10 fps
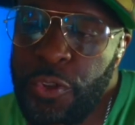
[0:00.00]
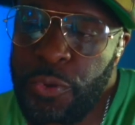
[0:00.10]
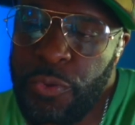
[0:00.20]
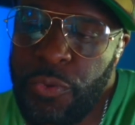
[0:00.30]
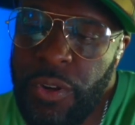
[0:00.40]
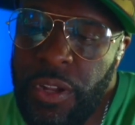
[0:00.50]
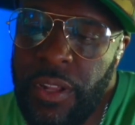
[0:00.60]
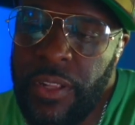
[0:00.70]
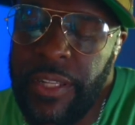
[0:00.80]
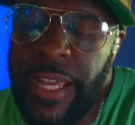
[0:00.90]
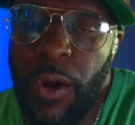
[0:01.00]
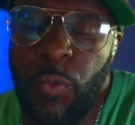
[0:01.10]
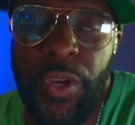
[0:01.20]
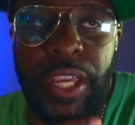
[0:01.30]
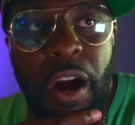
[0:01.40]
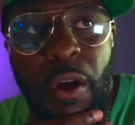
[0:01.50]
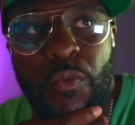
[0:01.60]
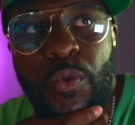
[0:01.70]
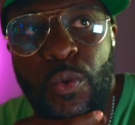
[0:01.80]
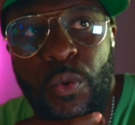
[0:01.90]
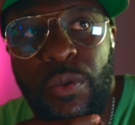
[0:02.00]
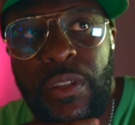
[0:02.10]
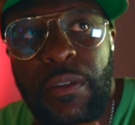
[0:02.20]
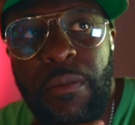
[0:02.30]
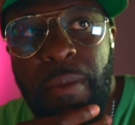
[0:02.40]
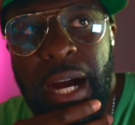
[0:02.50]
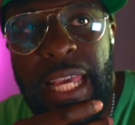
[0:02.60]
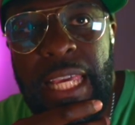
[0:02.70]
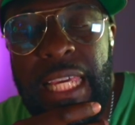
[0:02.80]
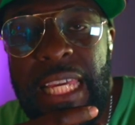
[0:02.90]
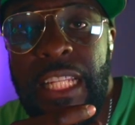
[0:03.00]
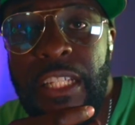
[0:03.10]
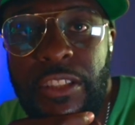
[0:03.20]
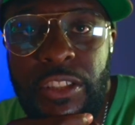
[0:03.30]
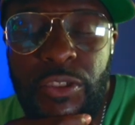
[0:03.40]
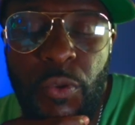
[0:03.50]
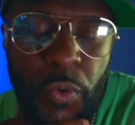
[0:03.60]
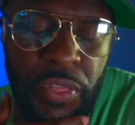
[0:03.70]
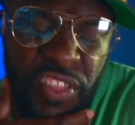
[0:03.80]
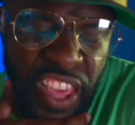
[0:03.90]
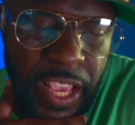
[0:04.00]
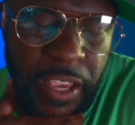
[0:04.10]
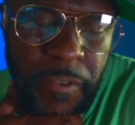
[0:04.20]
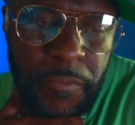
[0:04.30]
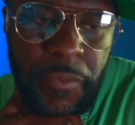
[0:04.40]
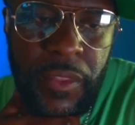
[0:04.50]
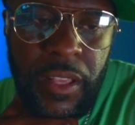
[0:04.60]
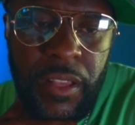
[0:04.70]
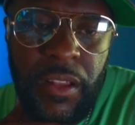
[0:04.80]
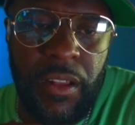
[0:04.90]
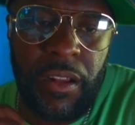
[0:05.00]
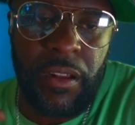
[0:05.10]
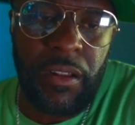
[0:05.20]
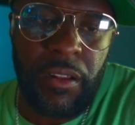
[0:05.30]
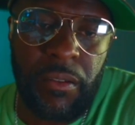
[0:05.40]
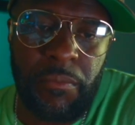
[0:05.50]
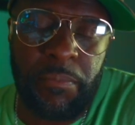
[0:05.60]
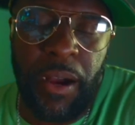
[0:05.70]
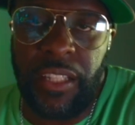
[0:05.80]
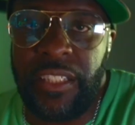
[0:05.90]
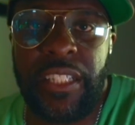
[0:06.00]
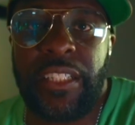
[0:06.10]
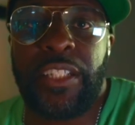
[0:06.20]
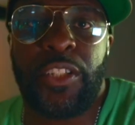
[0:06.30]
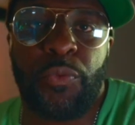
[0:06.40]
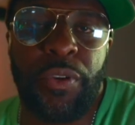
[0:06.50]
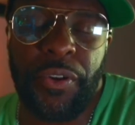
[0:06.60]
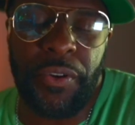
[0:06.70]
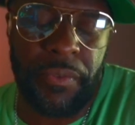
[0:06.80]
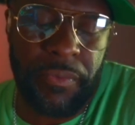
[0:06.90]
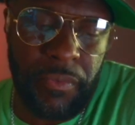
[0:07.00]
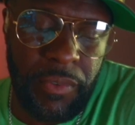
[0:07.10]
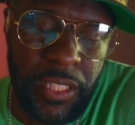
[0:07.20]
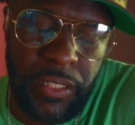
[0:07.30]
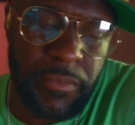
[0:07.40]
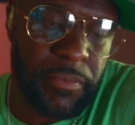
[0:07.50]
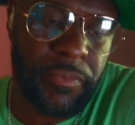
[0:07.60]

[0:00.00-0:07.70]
you that we are ruled by idiots who think politics is Twitter. Listen,